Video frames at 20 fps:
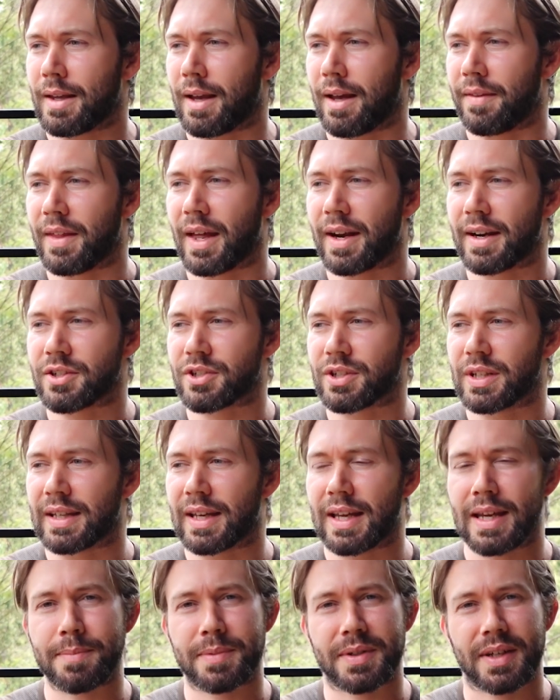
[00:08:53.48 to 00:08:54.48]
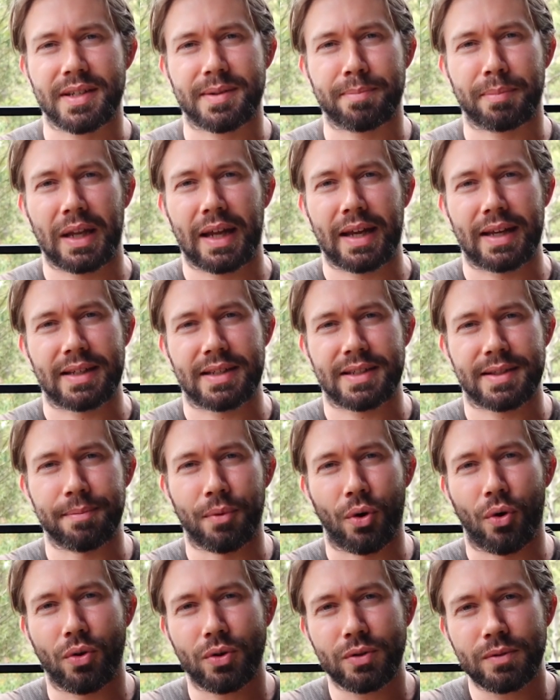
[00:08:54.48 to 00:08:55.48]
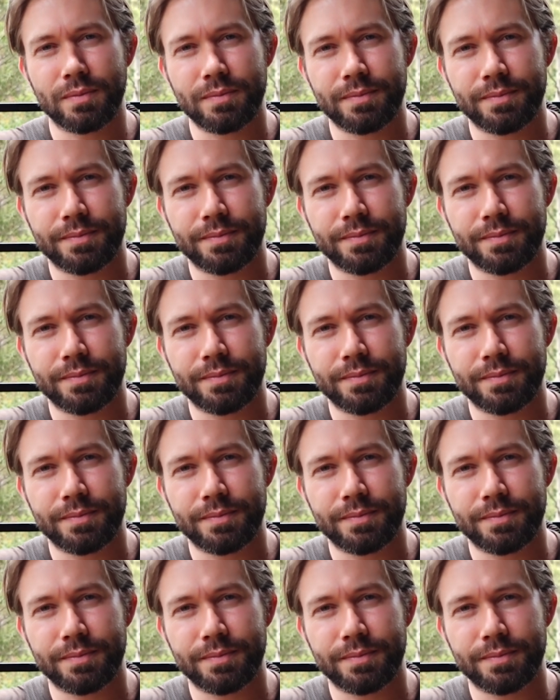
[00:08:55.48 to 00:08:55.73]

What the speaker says: And that actually keeps us playing small.